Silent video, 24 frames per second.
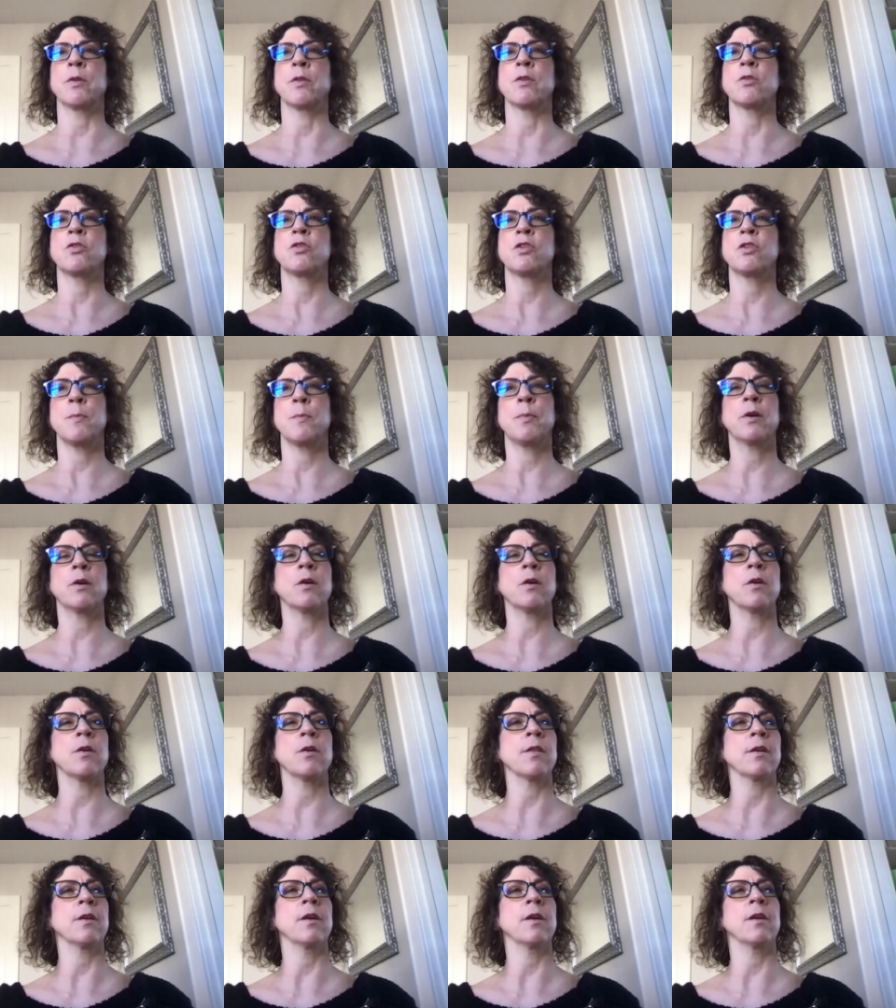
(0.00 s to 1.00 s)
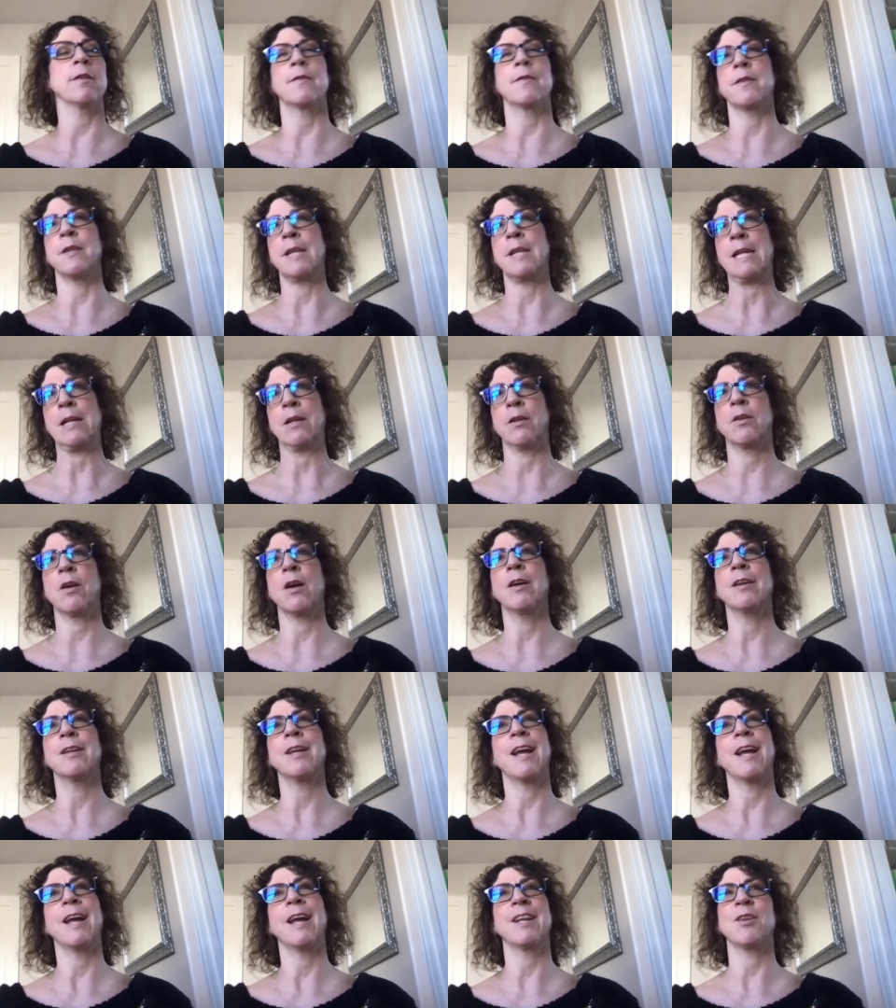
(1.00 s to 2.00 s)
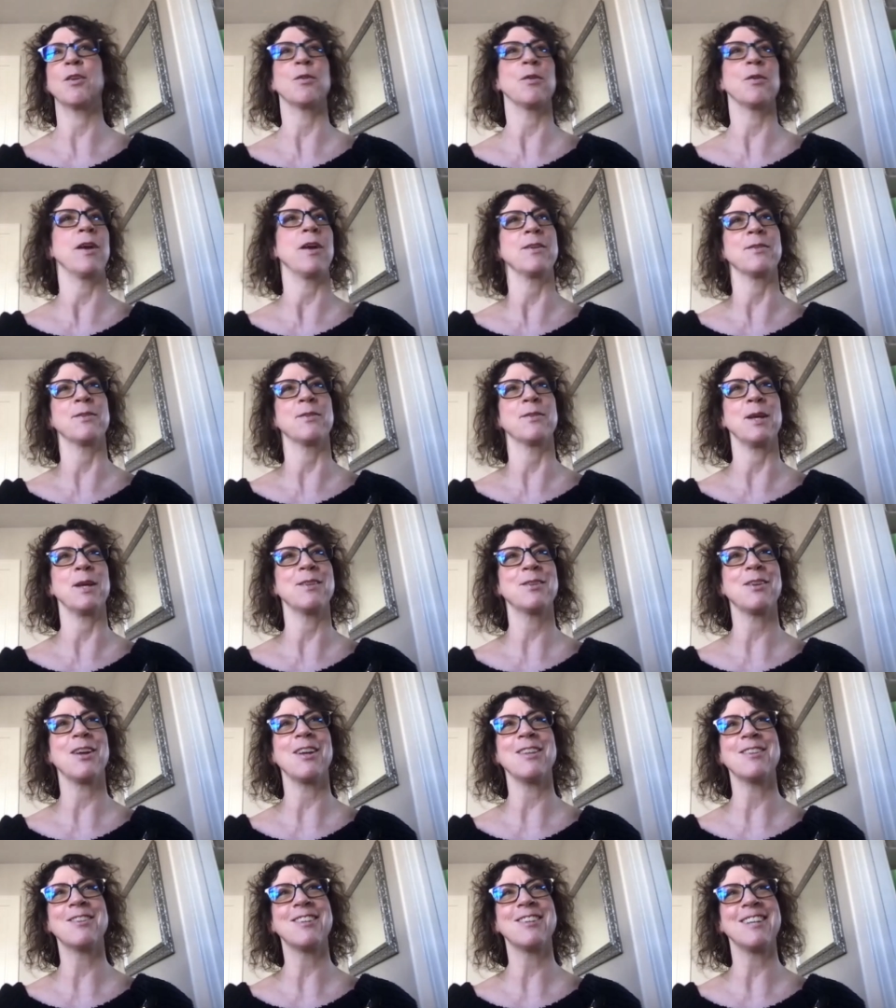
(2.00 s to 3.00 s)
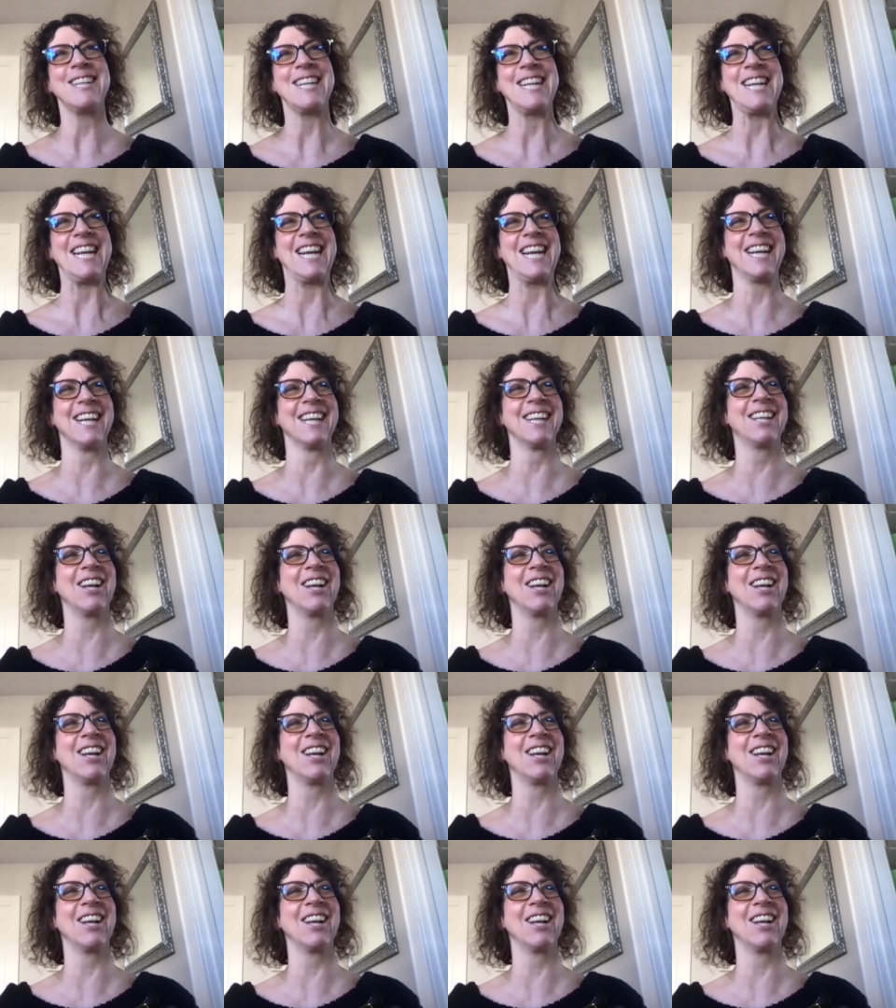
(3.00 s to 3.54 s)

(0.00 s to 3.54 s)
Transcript: the shipper or the consignee? I don't know how to say it. Consignee.